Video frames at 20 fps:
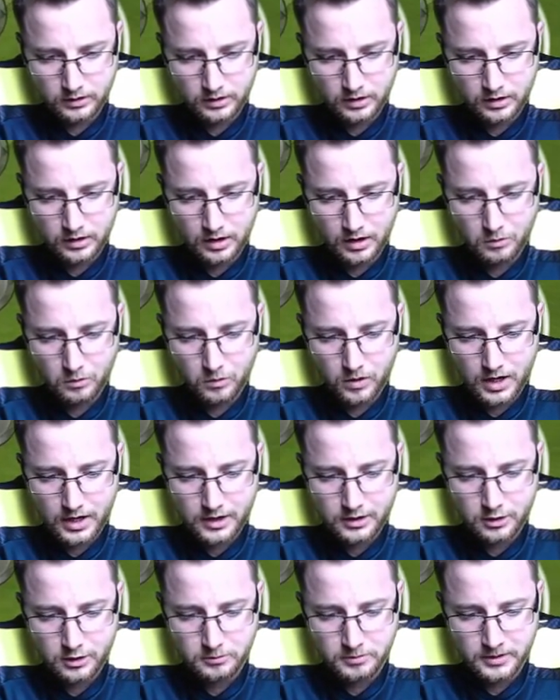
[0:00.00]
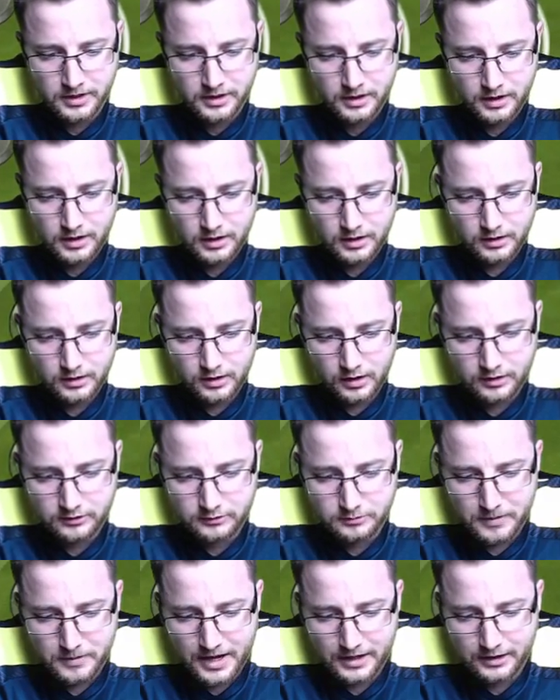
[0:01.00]
Got wide open. Got his
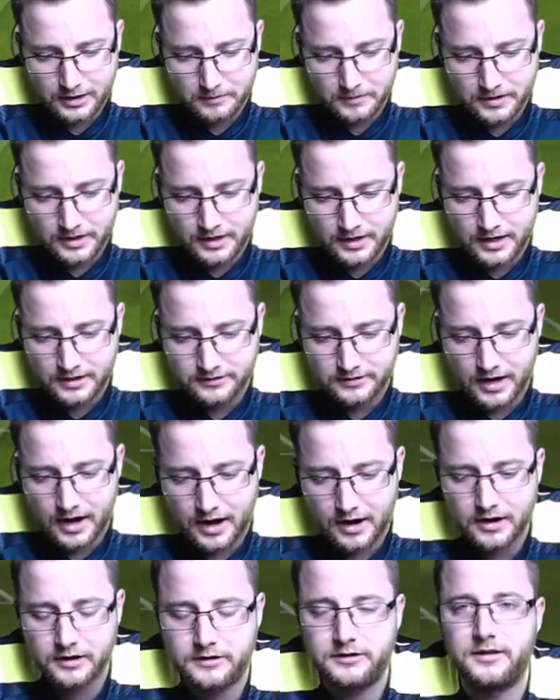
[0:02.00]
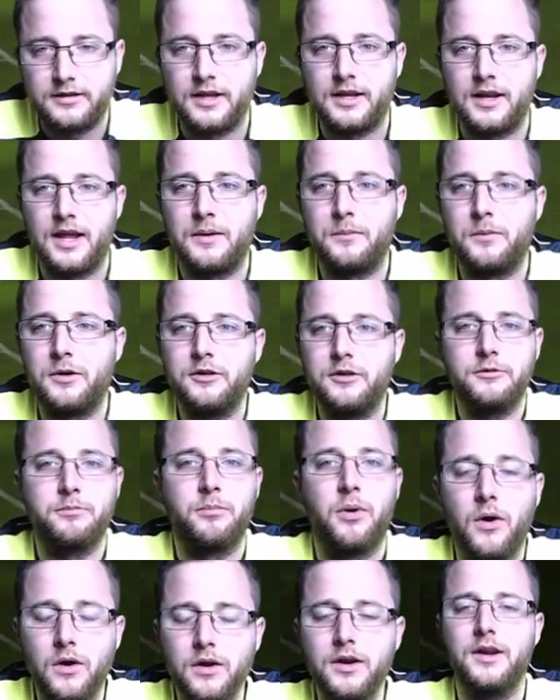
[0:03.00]
man coming in. It's Eriksson, and we're just
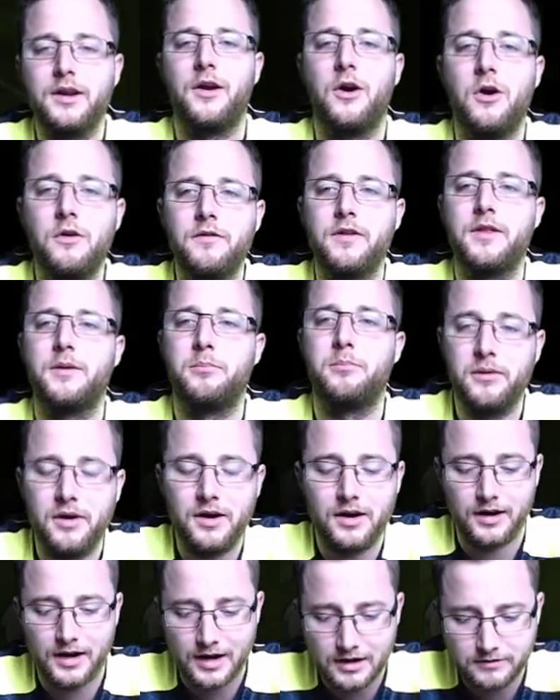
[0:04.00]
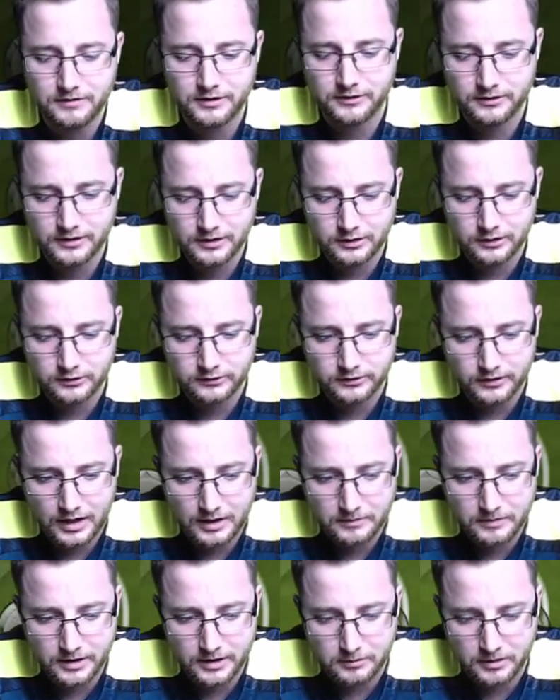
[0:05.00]
putting it over the bar every single
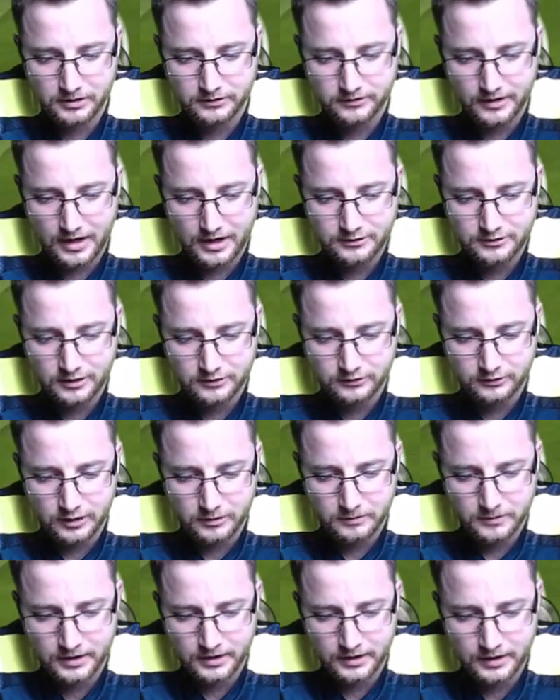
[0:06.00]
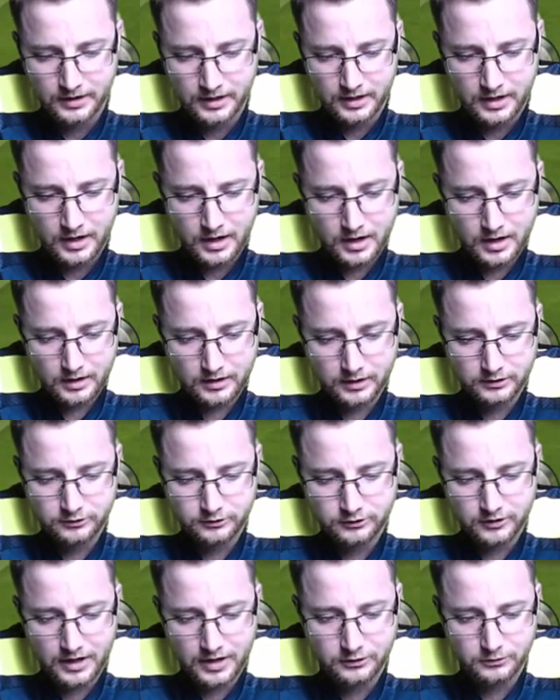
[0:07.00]
time here. But Sanchez is coming in again. Let's
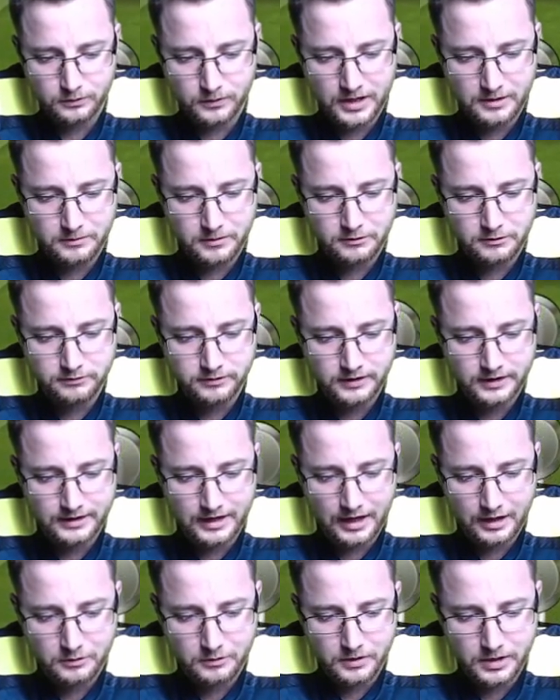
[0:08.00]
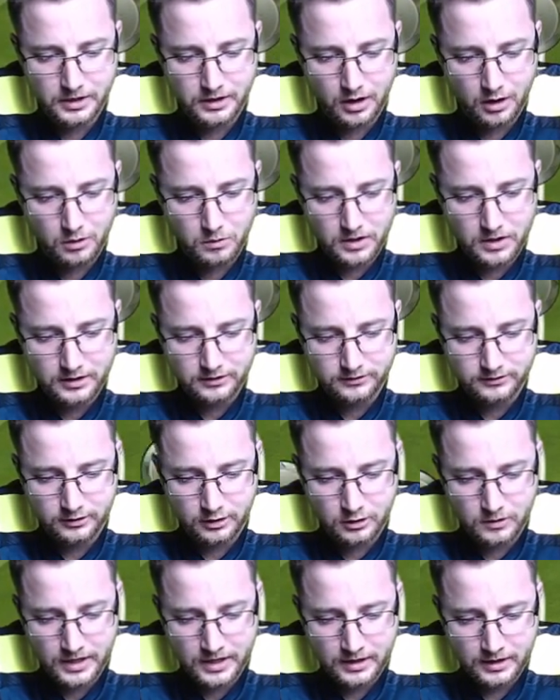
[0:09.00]
try his rainbow flick. Now that we know what he's
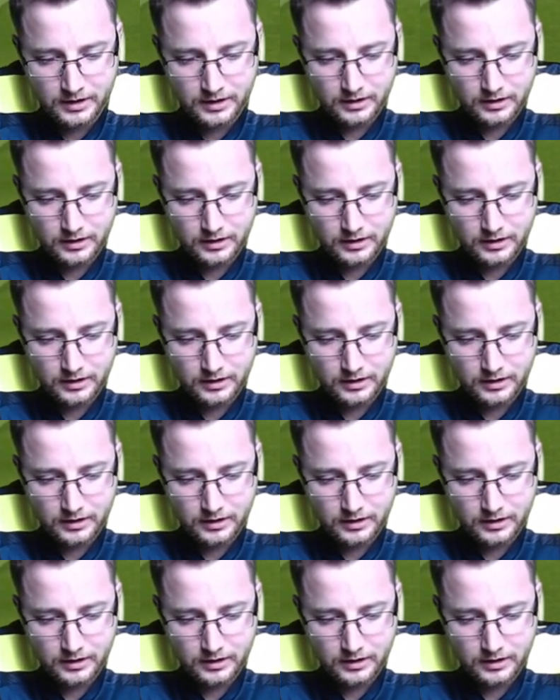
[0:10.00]
doing.